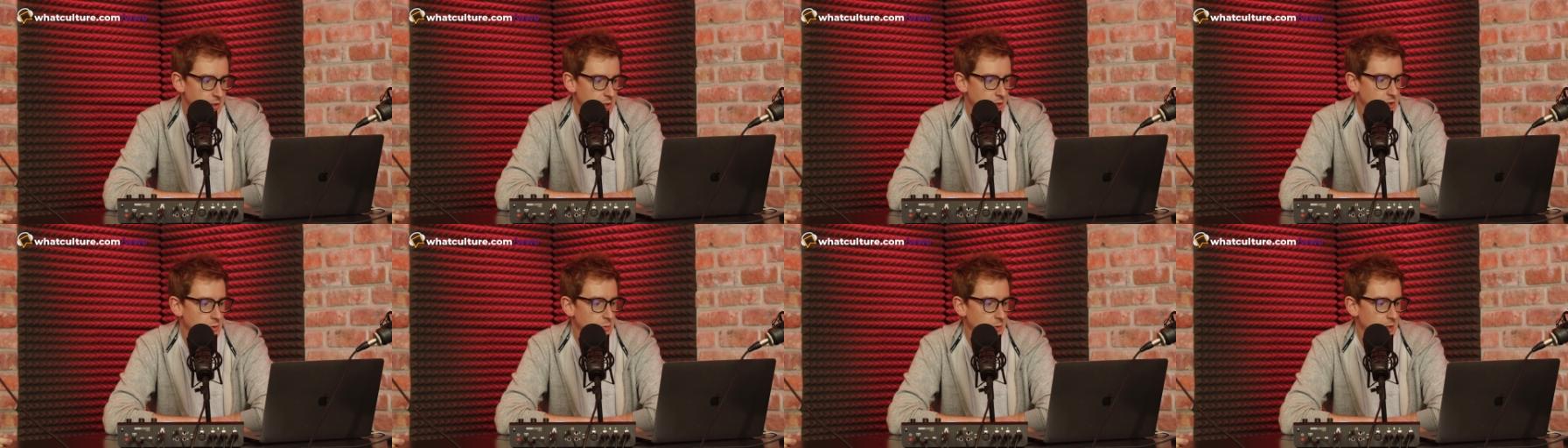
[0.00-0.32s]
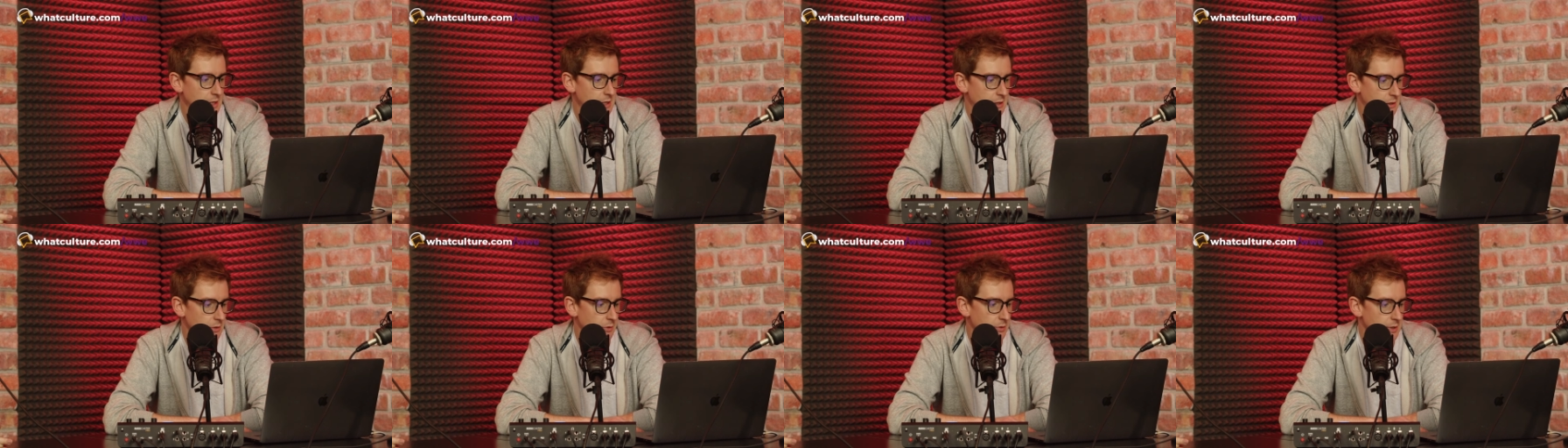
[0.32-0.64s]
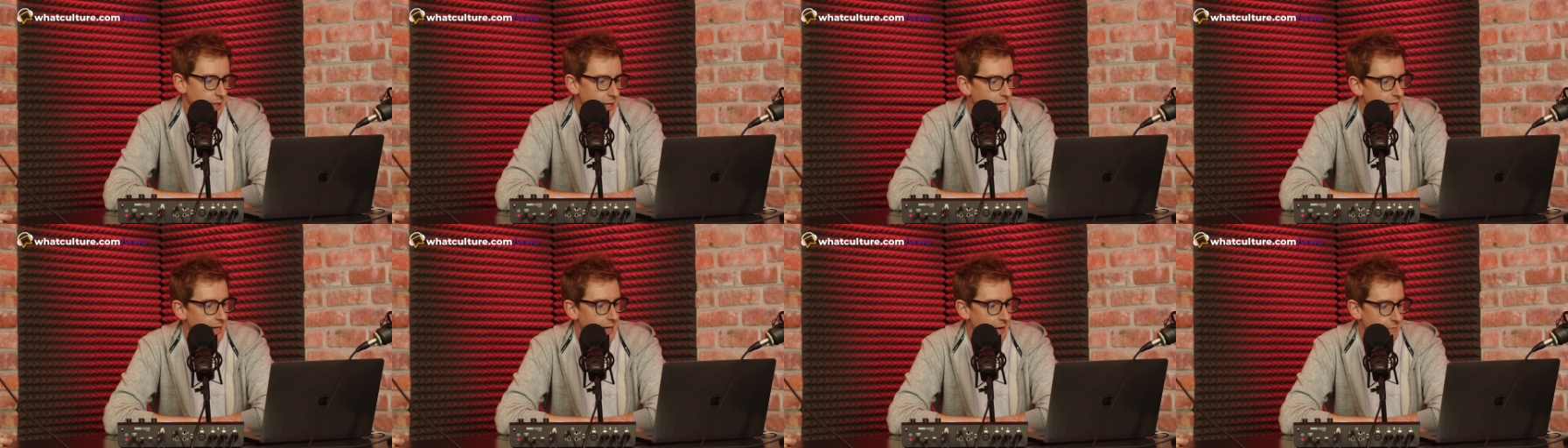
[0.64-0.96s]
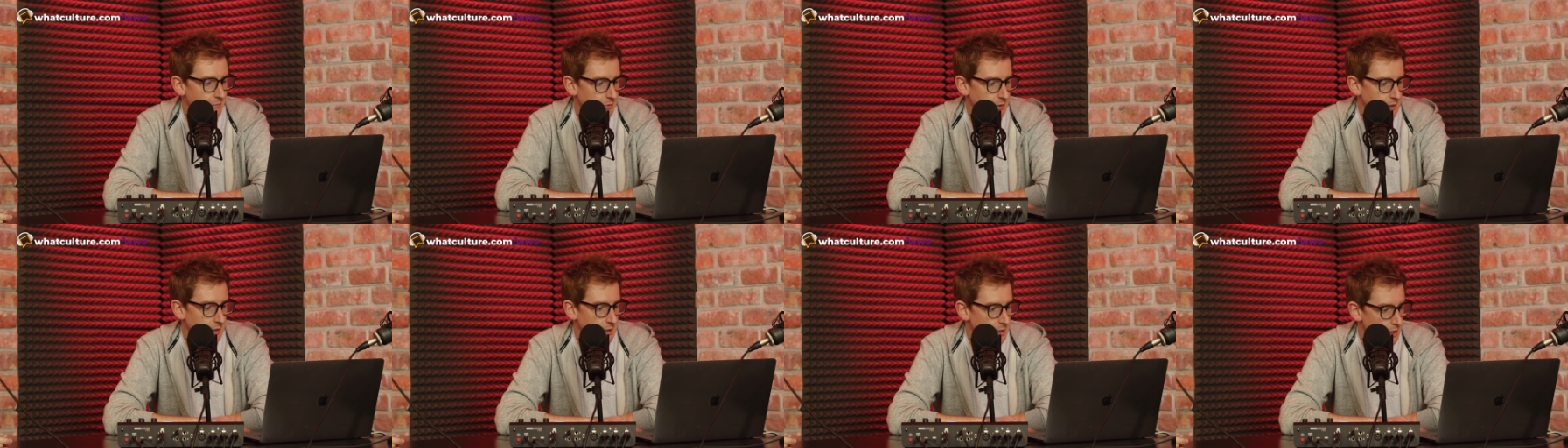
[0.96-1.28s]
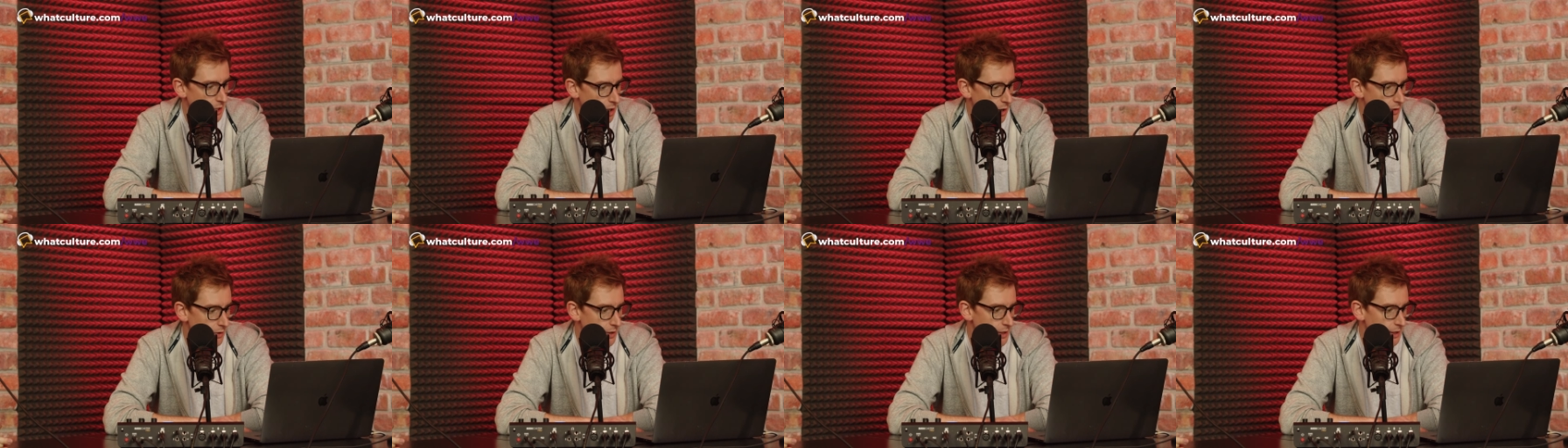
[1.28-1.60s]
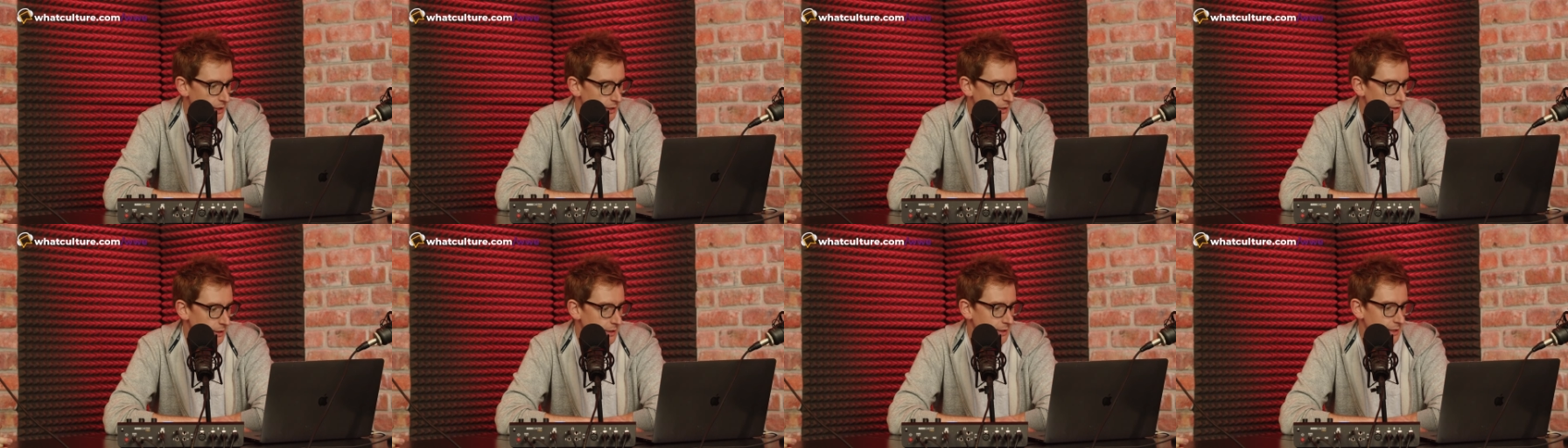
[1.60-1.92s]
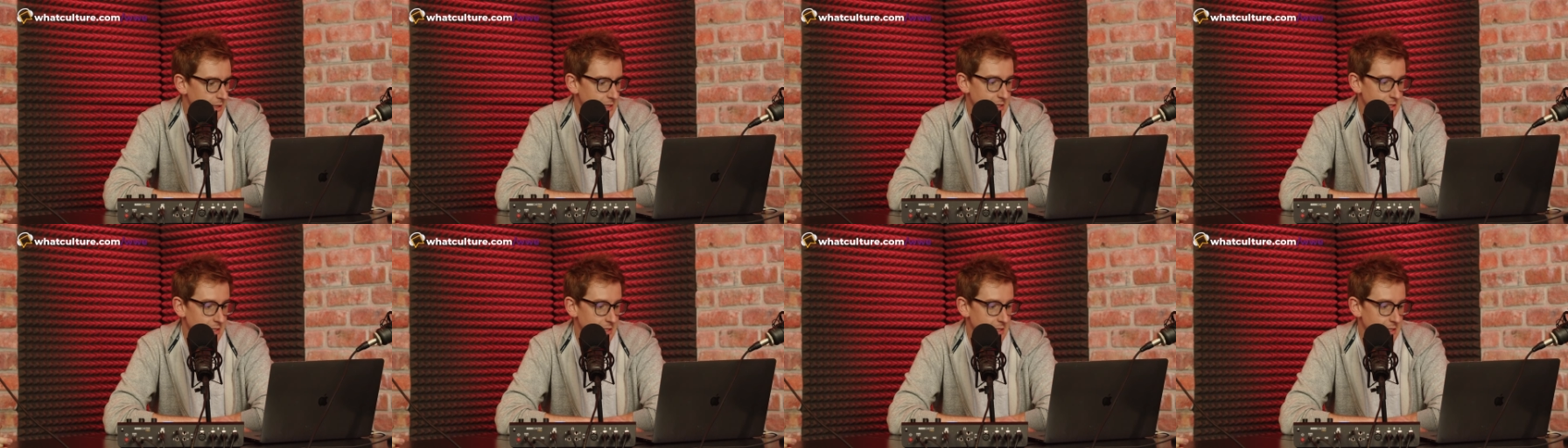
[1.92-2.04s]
just when he thought he had everything going,